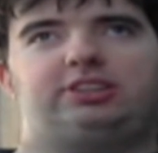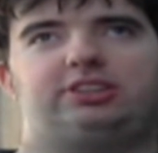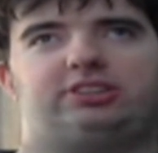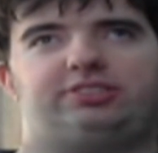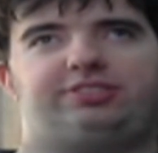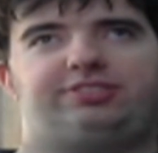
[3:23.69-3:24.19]

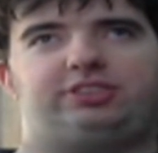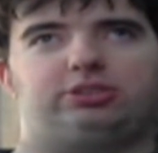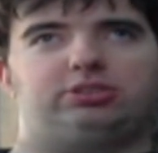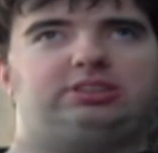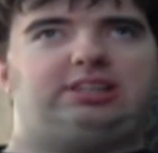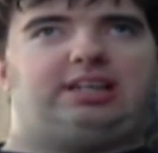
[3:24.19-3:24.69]
sort of
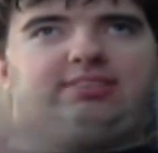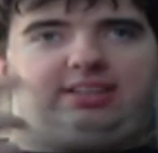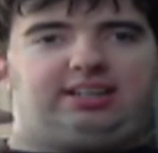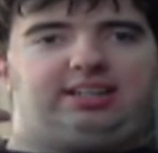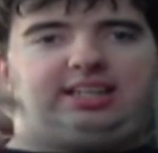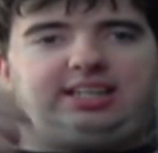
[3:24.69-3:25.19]
call down
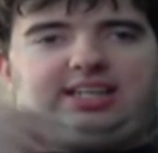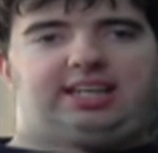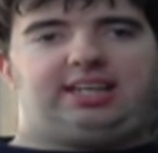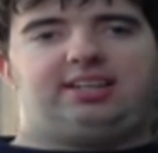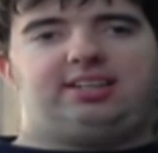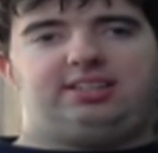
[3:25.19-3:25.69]

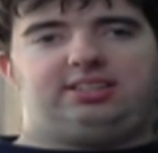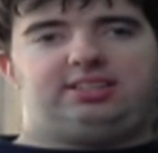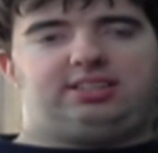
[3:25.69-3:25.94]
lightning.